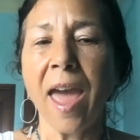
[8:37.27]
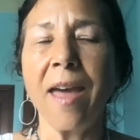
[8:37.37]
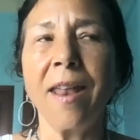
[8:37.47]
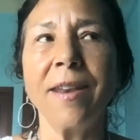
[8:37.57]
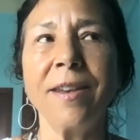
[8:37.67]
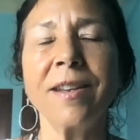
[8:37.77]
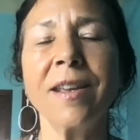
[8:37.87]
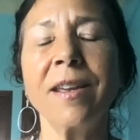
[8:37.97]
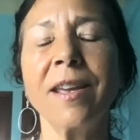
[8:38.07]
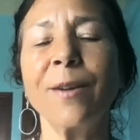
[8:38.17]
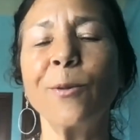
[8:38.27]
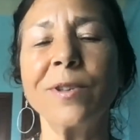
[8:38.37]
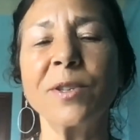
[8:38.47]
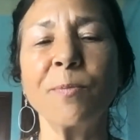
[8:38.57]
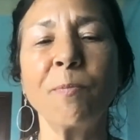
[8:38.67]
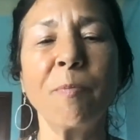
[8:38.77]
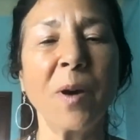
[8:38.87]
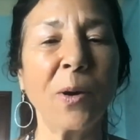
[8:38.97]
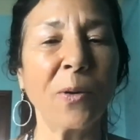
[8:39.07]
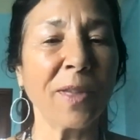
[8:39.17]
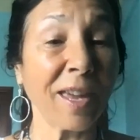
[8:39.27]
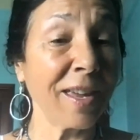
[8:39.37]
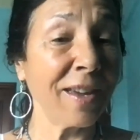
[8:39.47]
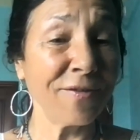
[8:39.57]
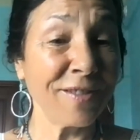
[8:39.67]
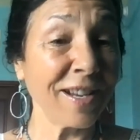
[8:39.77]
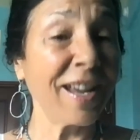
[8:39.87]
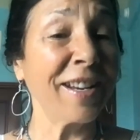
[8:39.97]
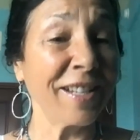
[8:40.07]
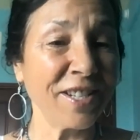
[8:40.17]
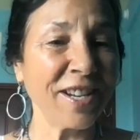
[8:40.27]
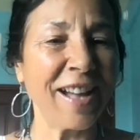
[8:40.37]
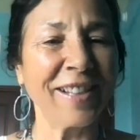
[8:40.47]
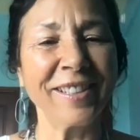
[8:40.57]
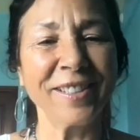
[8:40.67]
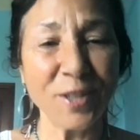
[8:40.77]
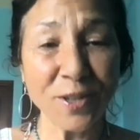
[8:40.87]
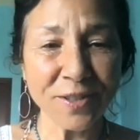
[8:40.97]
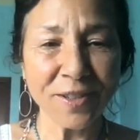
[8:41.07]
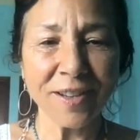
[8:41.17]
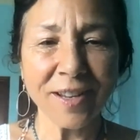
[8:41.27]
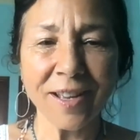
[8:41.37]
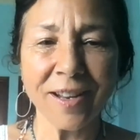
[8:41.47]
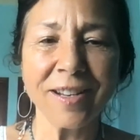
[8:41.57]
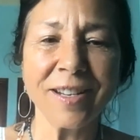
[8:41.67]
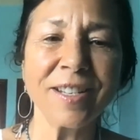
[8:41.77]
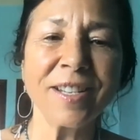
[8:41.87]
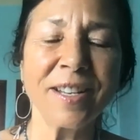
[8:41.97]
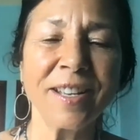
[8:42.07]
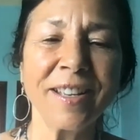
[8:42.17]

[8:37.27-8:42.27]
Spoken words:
and it was both a gift and a challenge, and